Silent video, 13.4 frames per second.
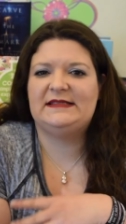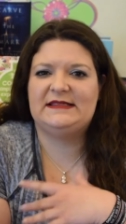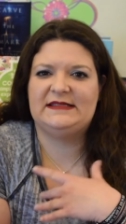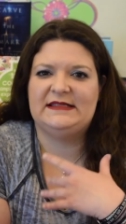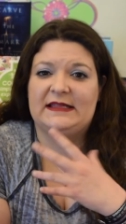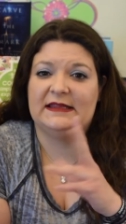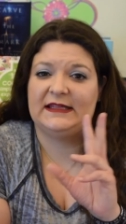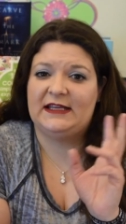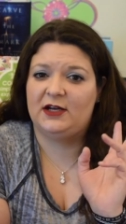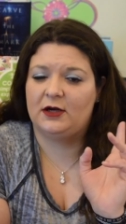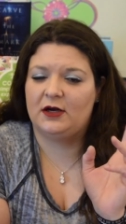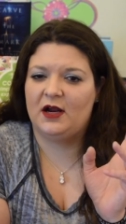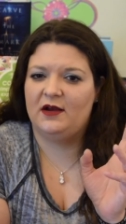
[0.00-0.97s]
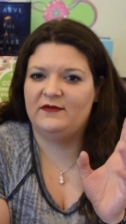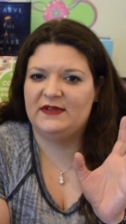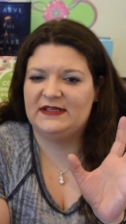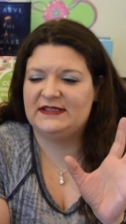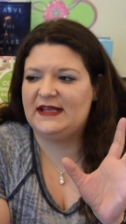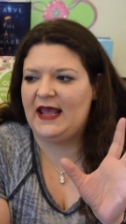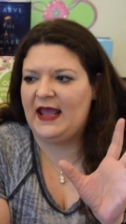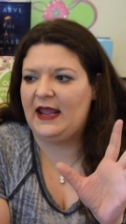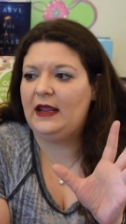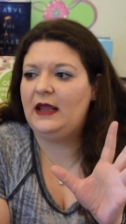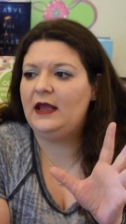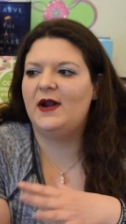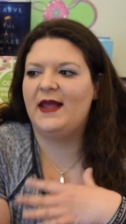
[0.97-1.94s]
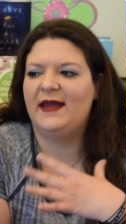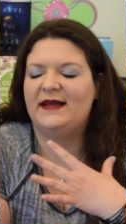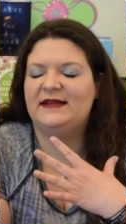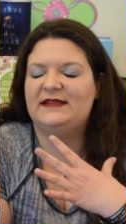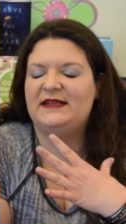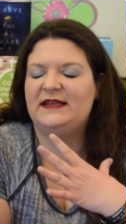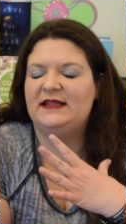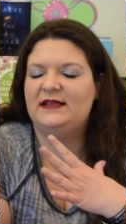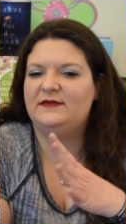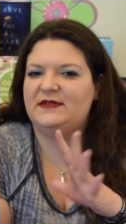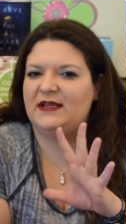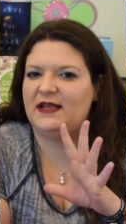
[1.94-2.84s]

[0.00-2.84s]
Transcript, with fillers: is the leader of this gang, and he lives